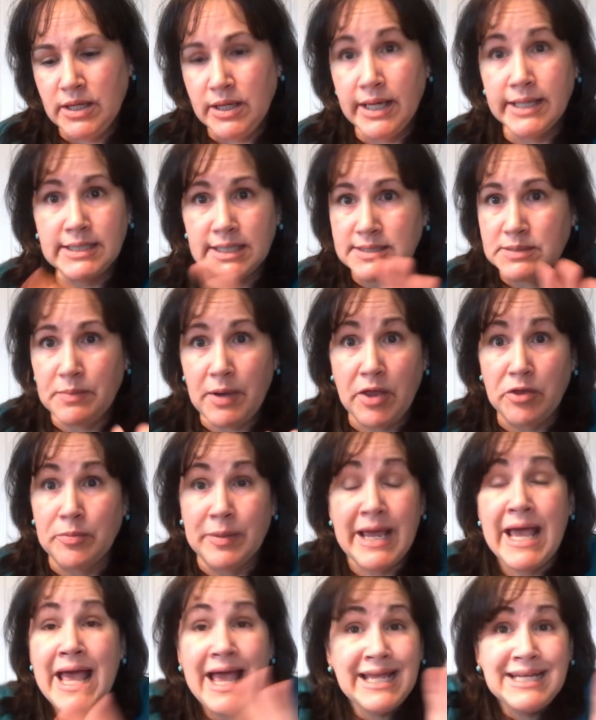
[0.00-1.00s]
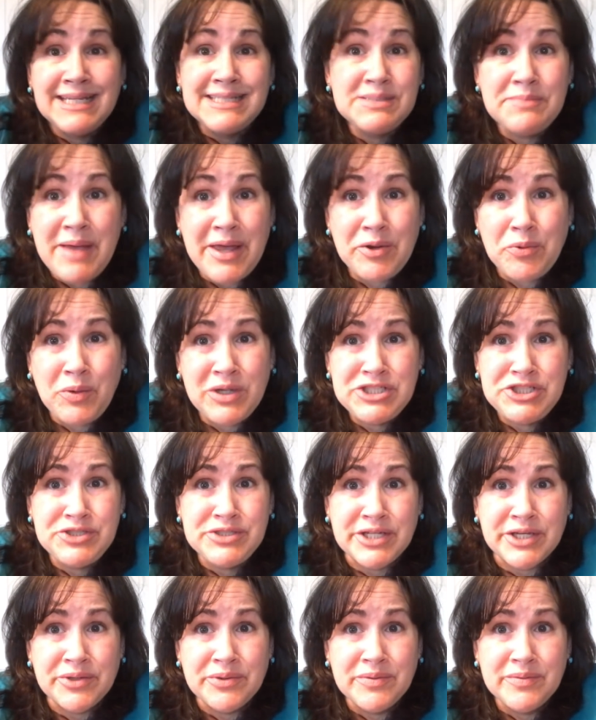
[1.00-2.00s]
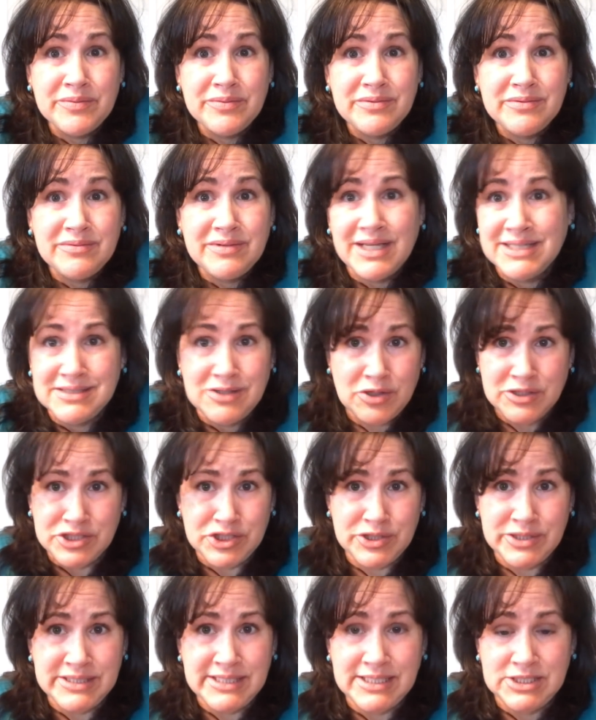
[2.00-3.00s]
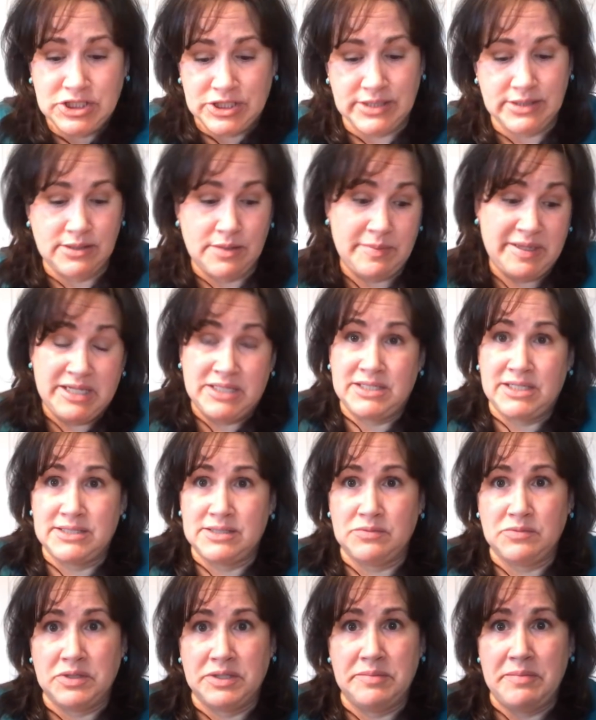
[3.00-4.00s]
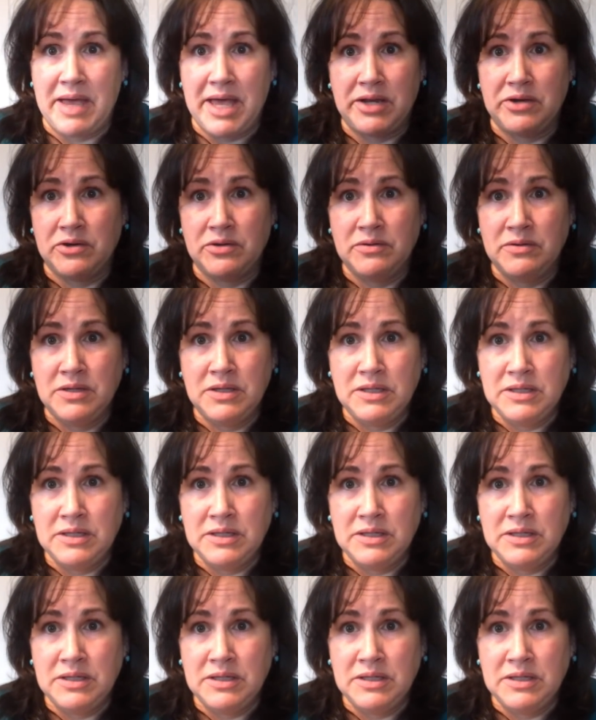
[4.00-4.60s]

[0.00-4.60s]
It doesn't bother me. It doesn't matter what you do, as long as you stitch it. I mean, it doesn't really matter.